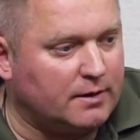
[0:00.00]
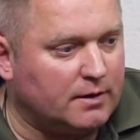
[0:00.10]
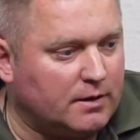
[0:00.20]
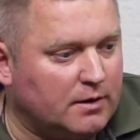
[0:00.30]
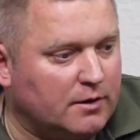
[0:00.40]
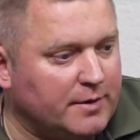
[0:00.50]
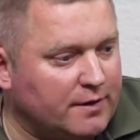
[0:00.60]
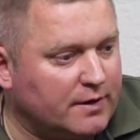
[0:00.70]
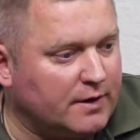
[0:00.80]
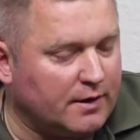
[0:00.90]
There is a
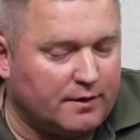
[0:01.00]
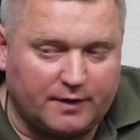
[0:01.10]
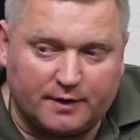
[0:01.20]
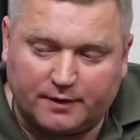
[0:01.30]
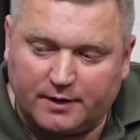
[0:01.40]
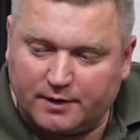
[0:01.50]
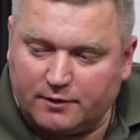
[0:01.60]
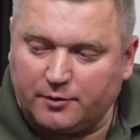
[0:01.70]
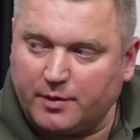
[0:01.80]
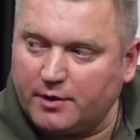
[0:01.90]
big list
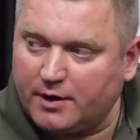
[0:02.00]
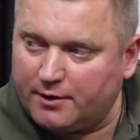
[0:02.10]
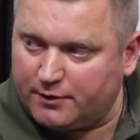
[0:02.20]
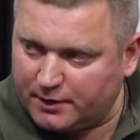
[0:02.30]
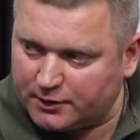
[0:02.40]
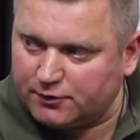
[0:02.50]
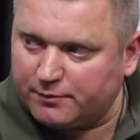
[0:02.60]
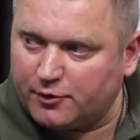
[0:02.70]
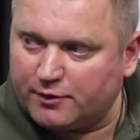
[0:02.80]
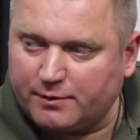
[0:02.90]
of NGOs that
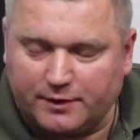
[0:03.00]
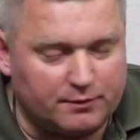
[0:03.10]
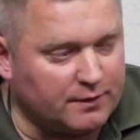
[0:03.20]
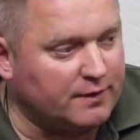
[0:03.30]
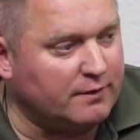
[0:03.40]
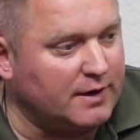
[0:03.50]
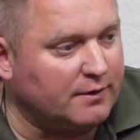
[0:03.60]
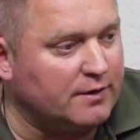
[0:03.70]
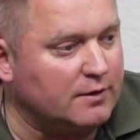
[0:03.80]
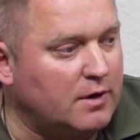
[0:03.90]
help armed
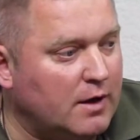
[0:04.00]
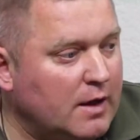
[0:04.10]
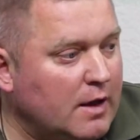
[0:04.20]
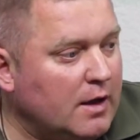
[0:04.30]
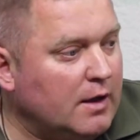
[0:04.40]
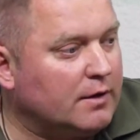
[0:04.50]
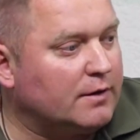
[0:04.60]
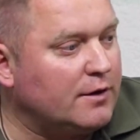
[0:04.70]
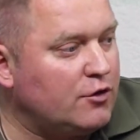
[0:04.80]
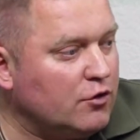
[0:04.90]
forces to
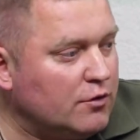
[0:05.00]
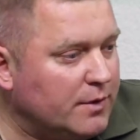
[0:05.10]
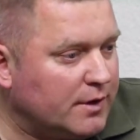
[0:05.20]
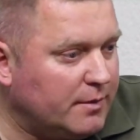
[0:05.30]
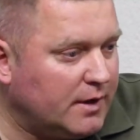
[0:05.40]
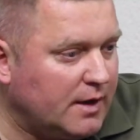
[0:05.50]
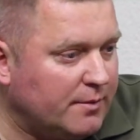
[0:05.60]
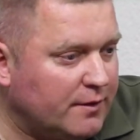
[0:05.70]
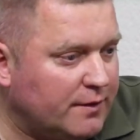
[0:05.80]
deliver bodies.